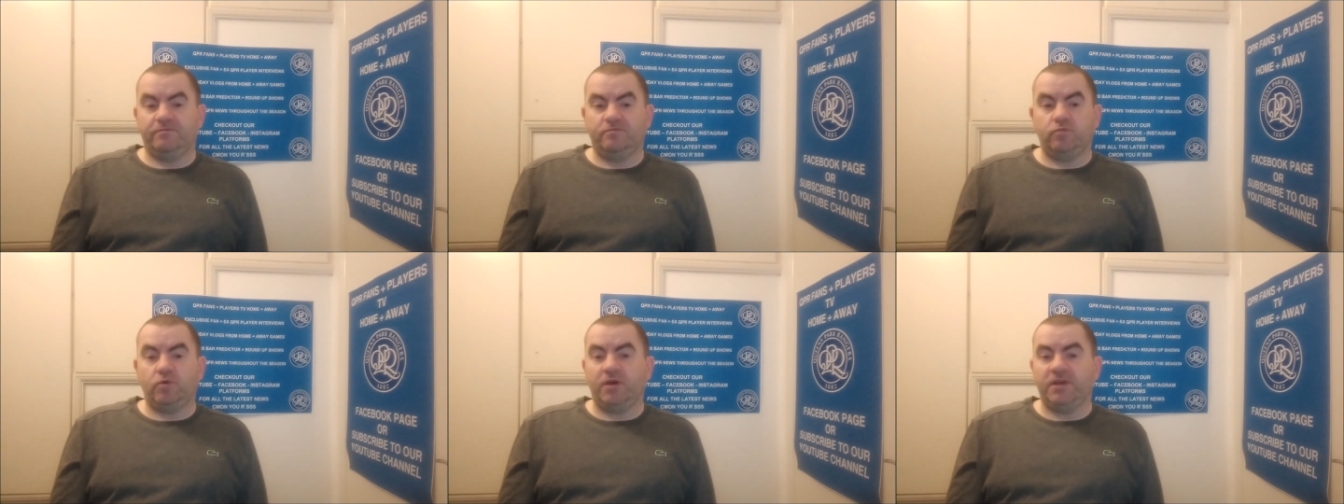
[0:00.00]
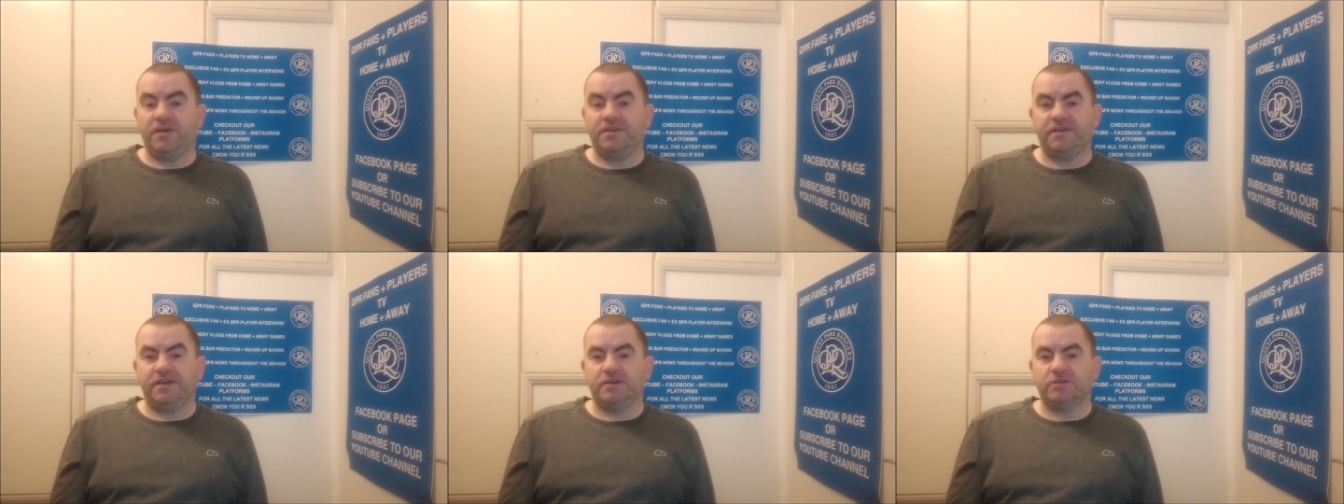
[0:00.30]
what
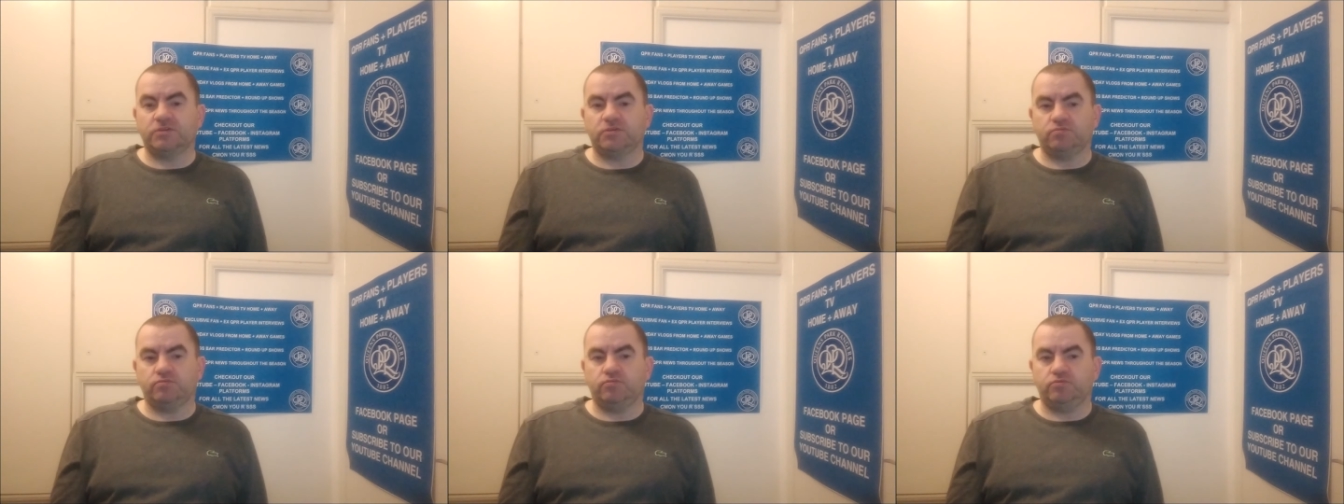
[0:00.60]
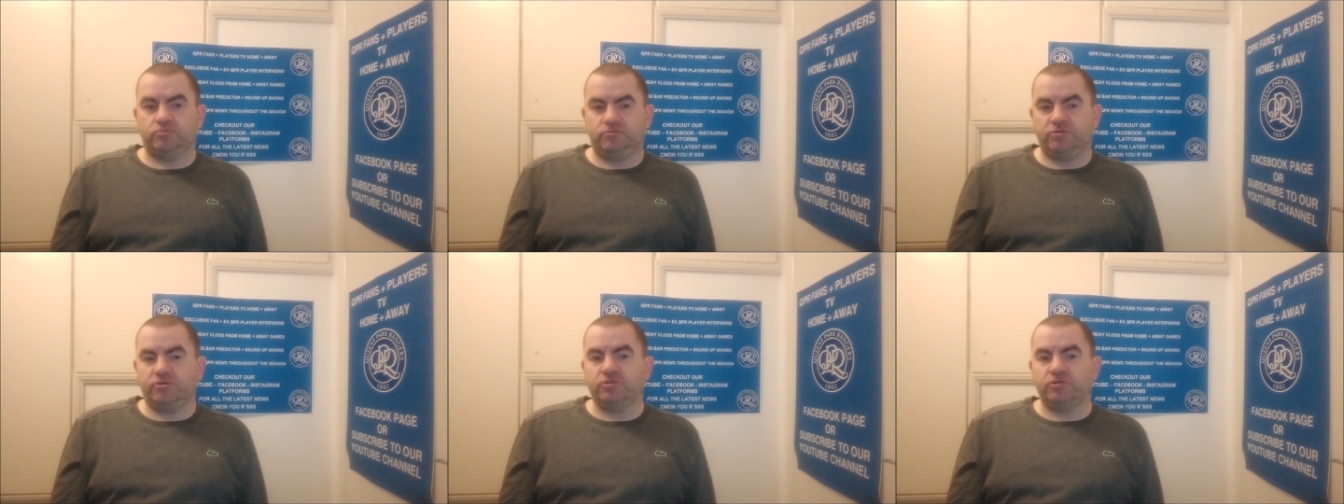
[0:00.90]
he thinks
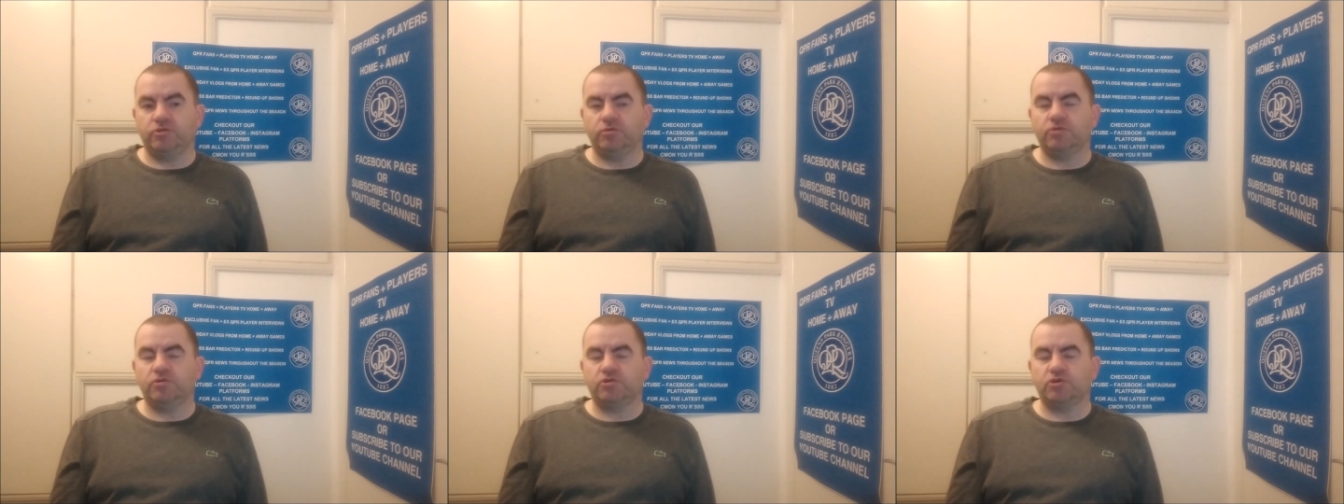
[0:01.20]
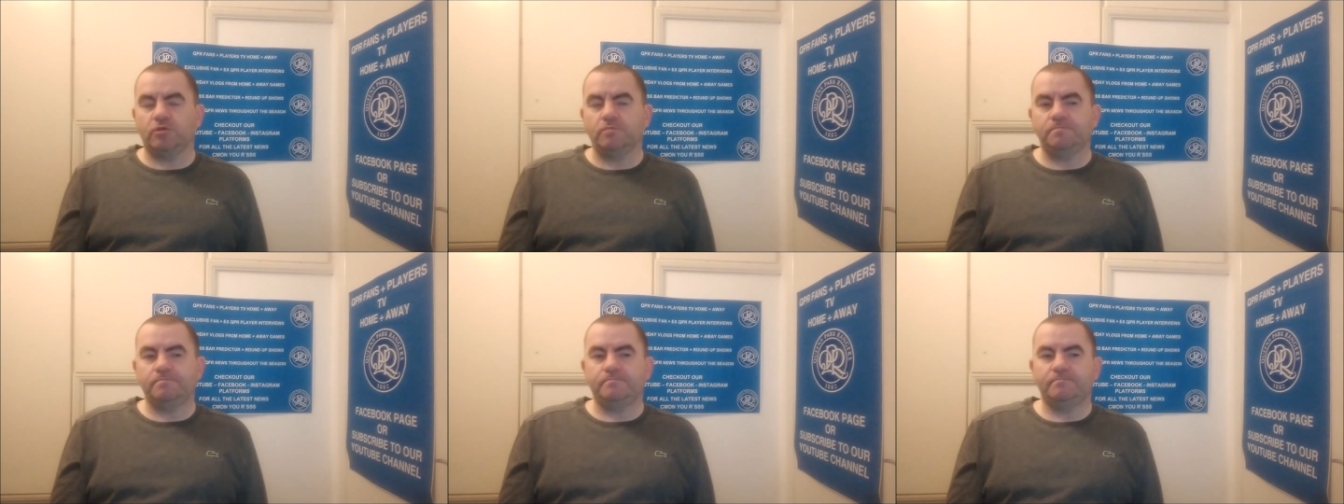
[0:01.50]
should do the
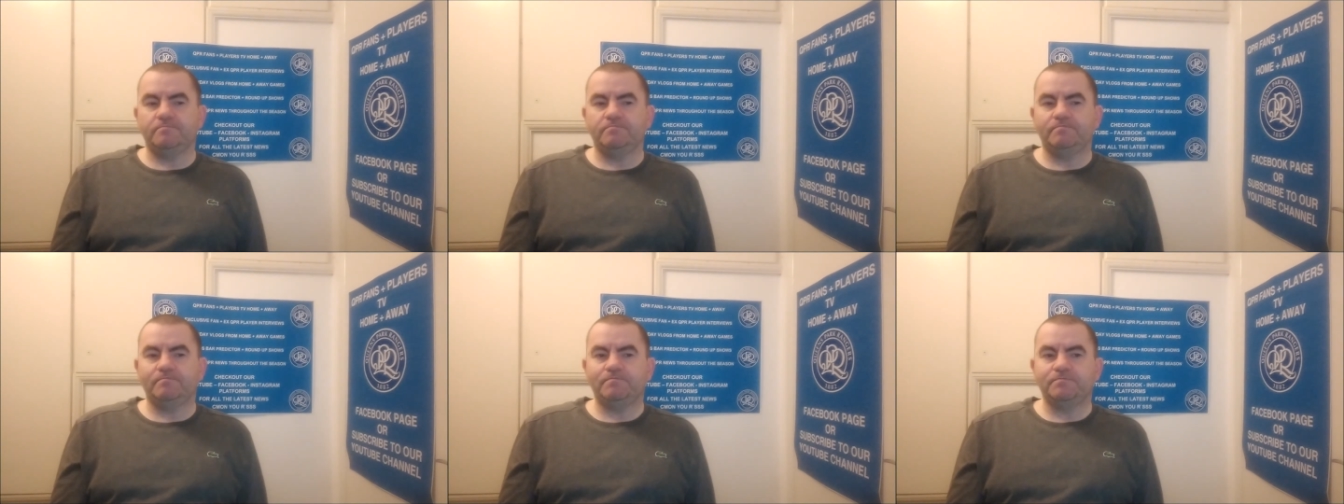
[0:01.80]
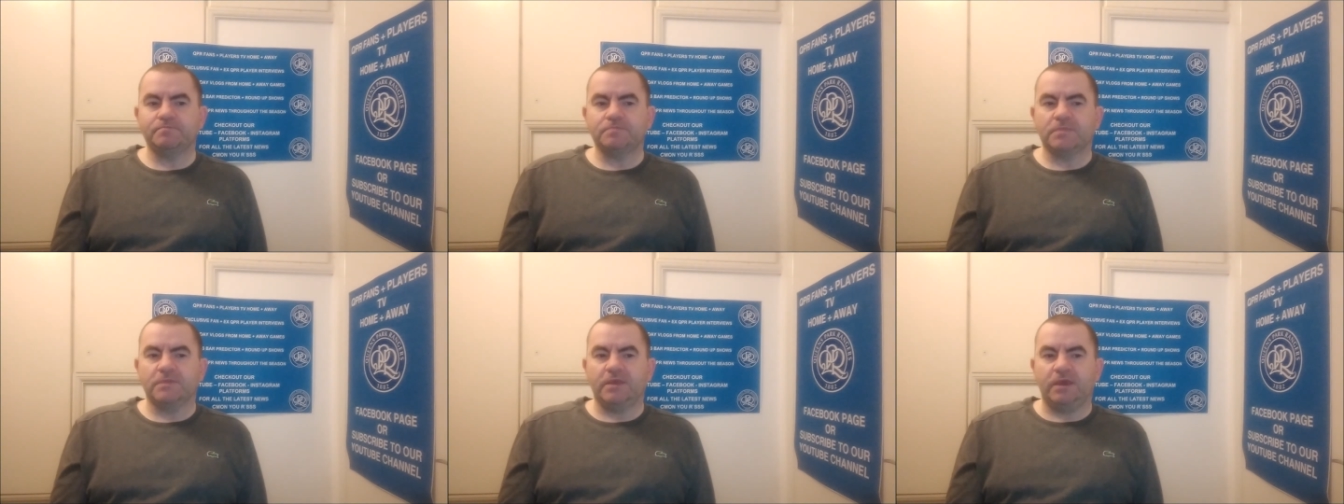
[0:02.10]
job
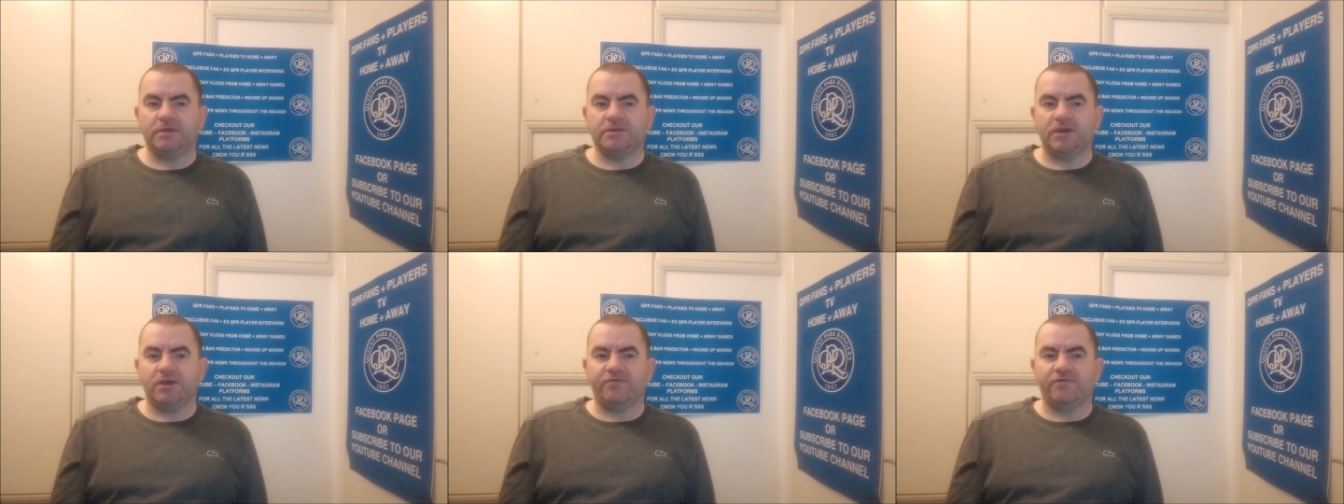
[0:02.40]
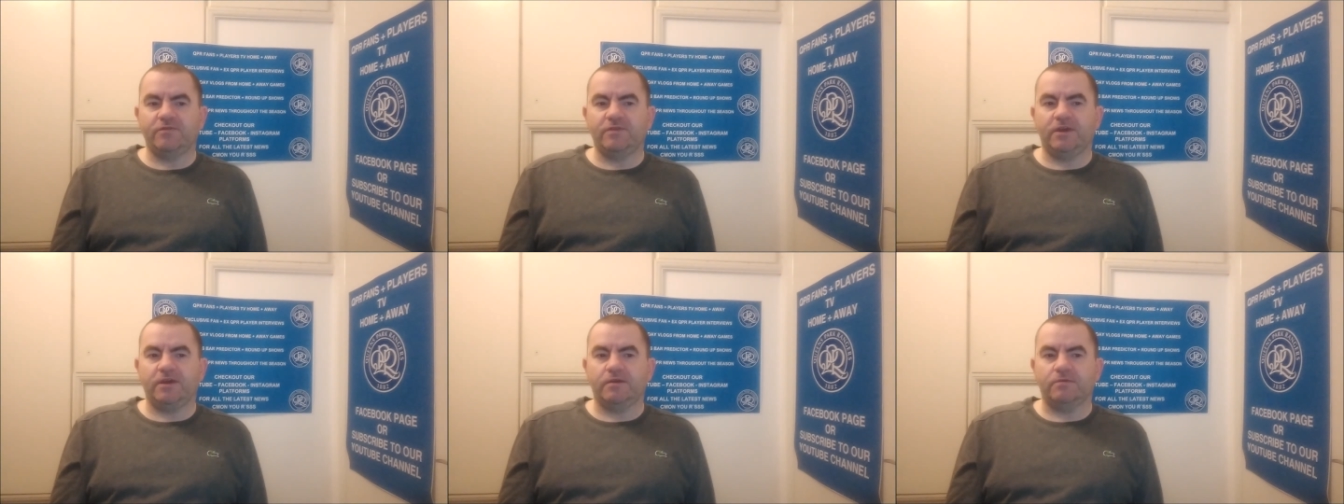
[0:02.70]
and go
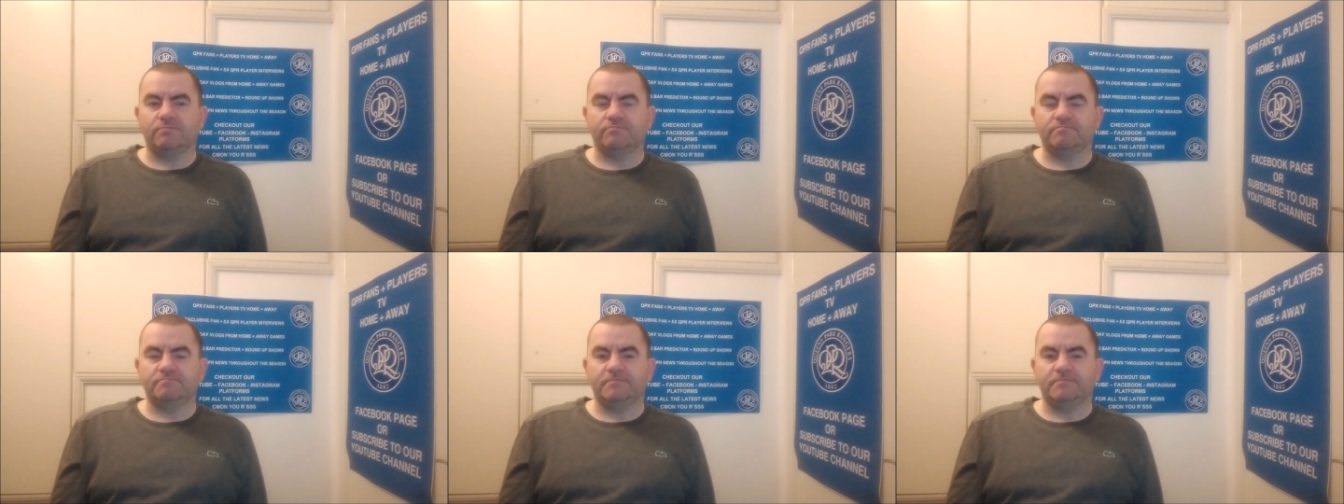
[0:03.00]
from there.